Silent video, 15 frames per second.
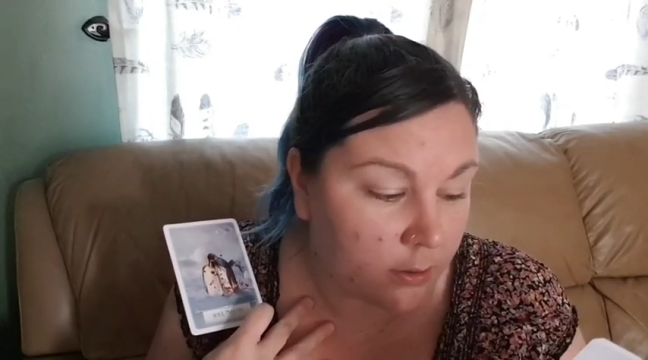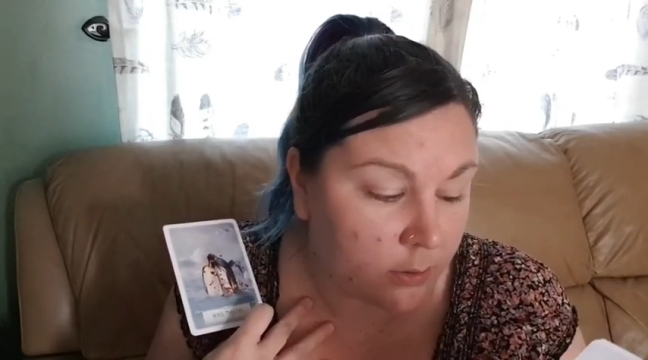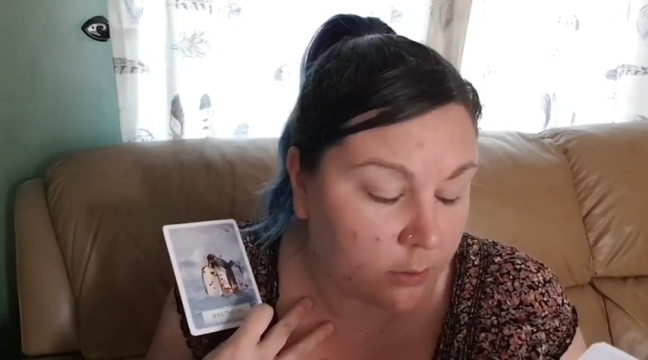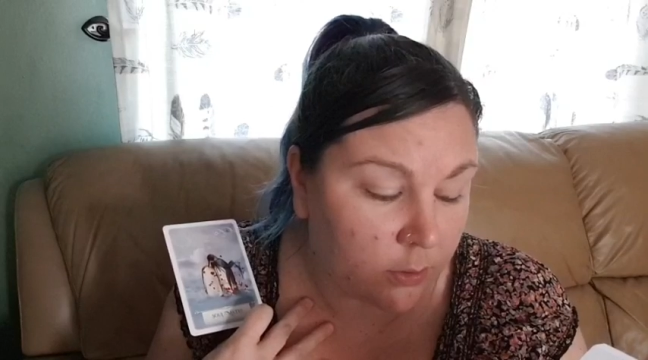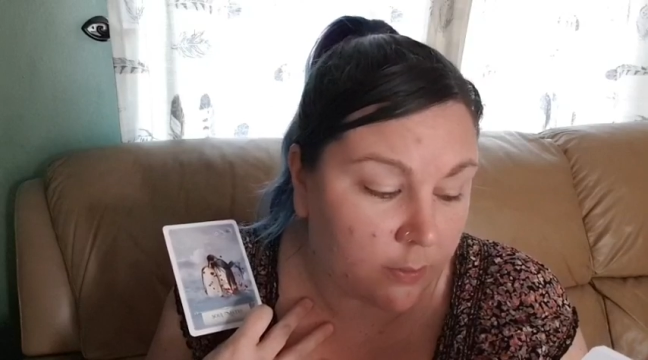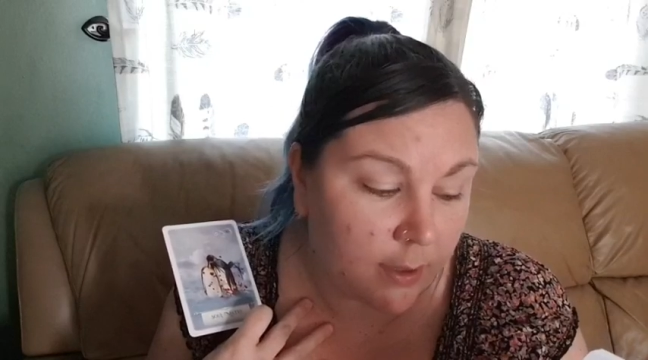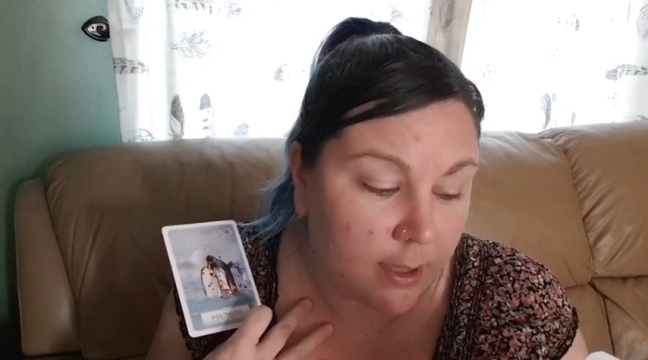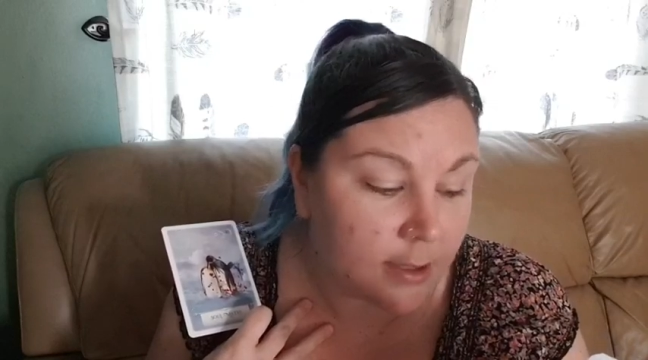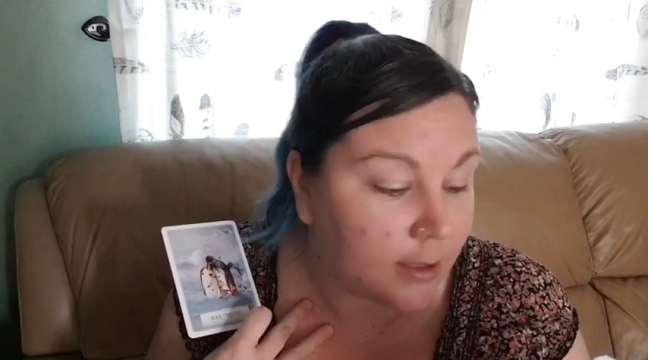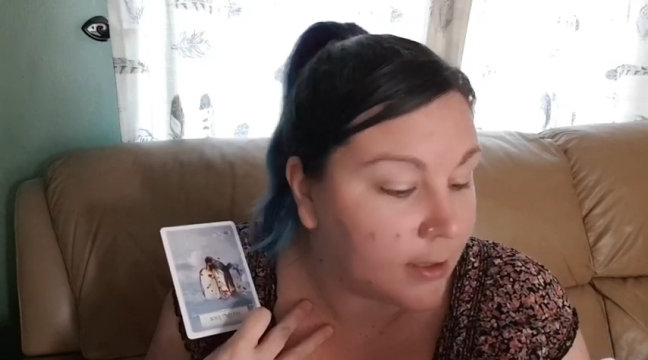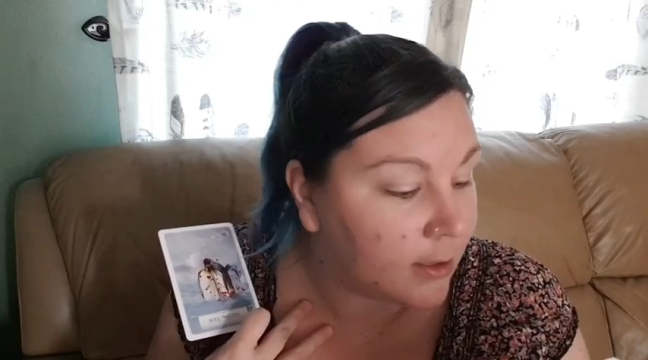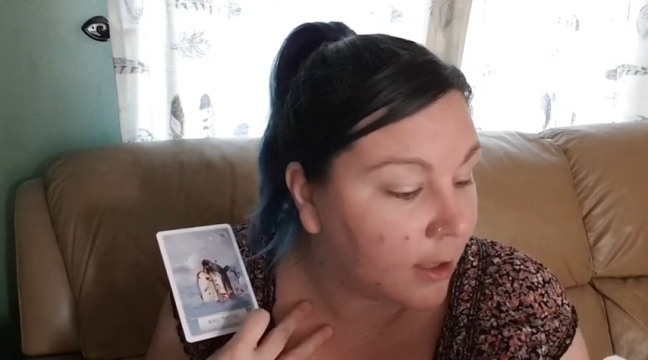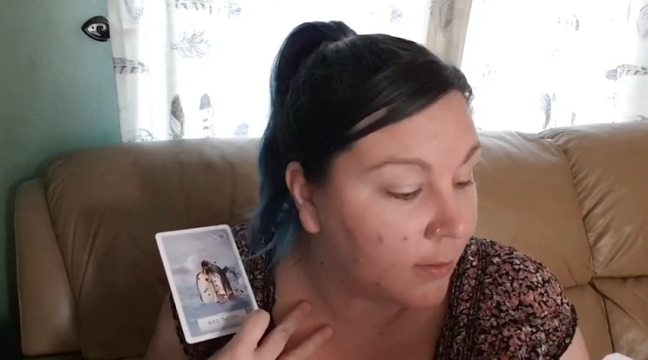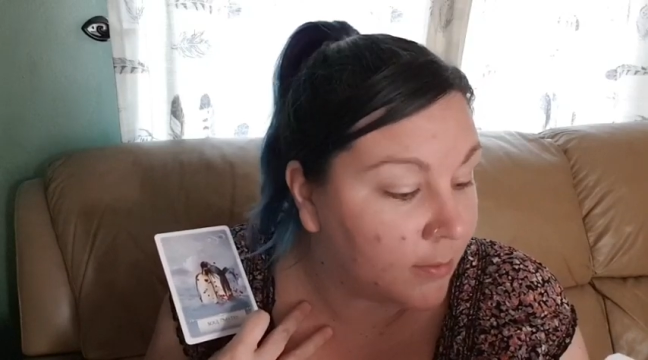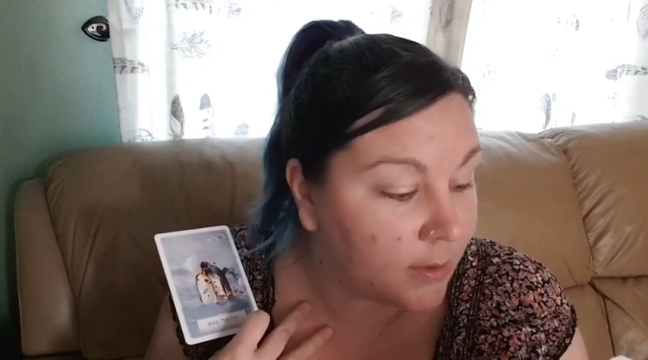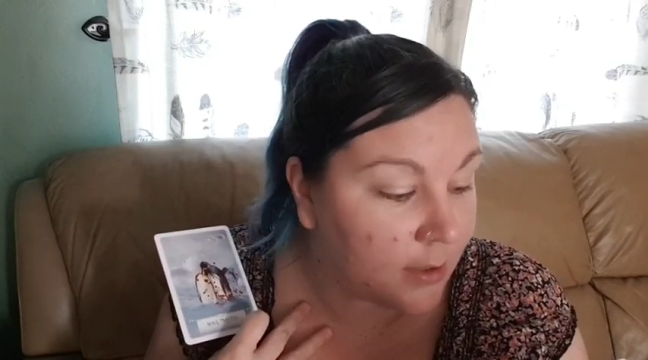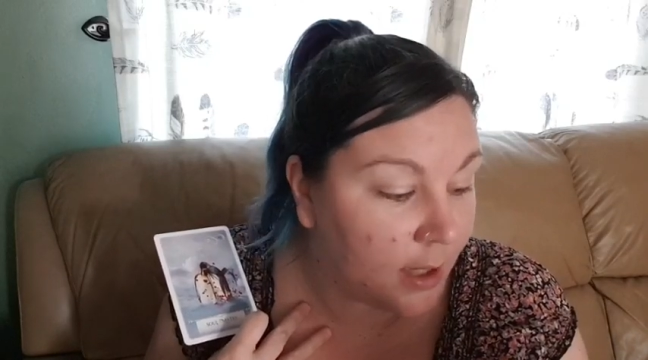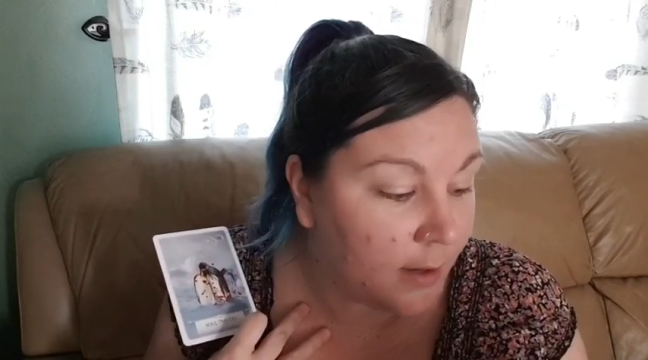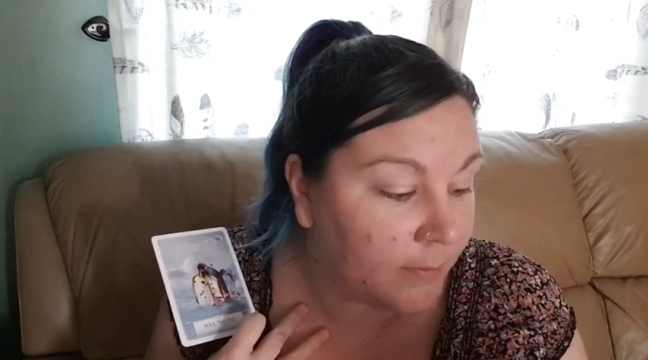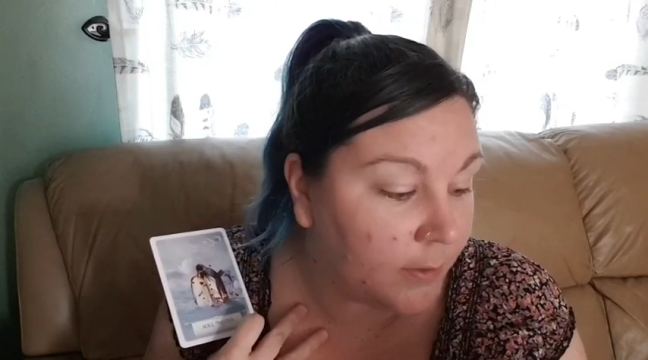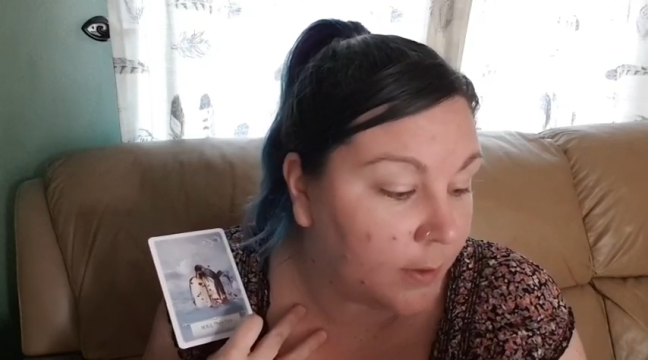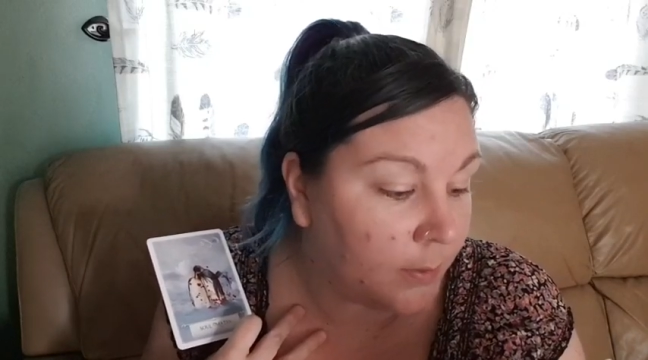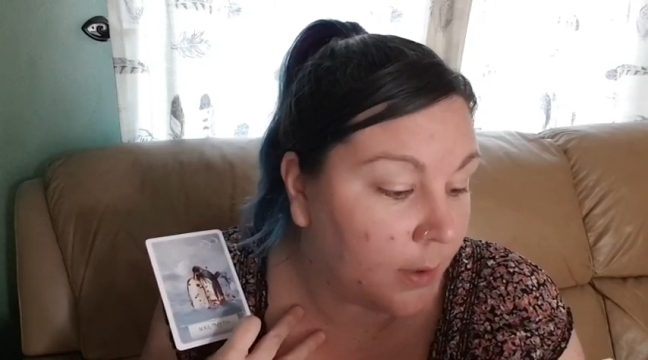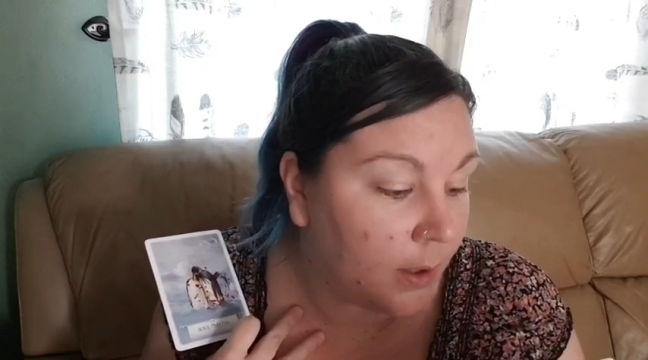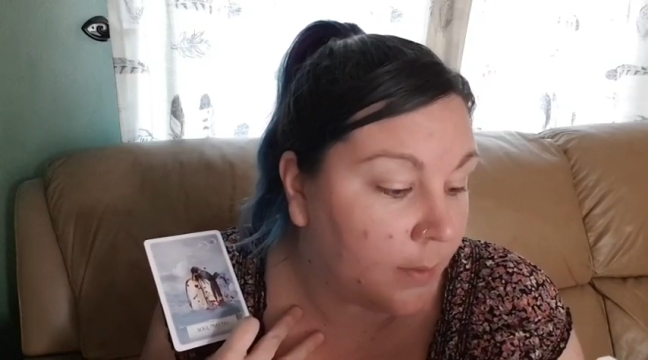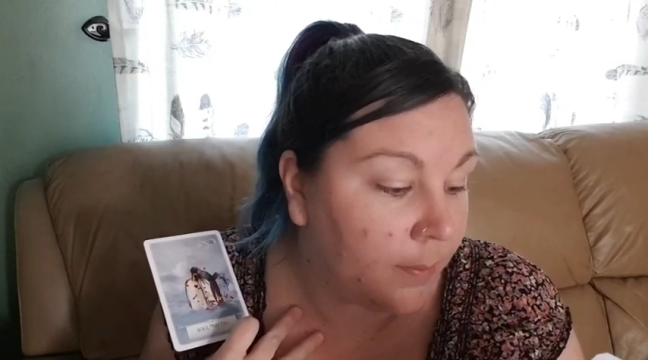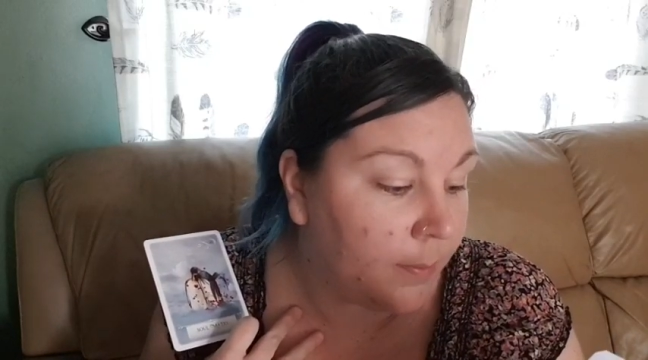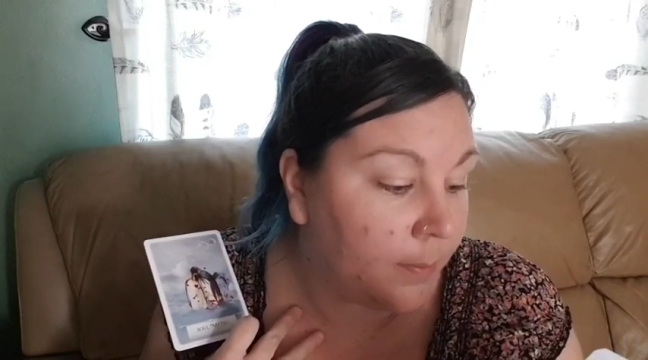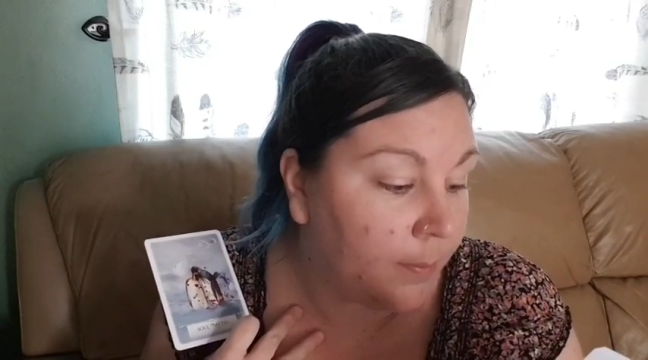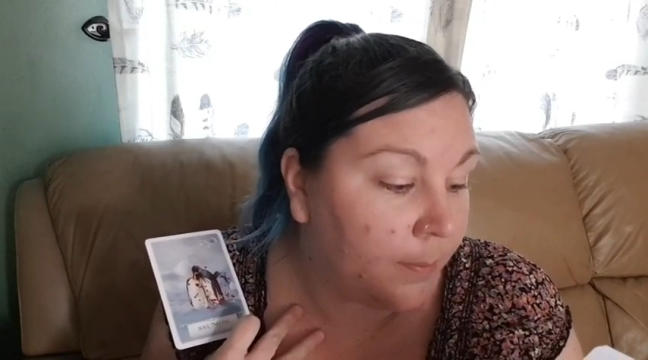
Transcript: stories that don't serve you well,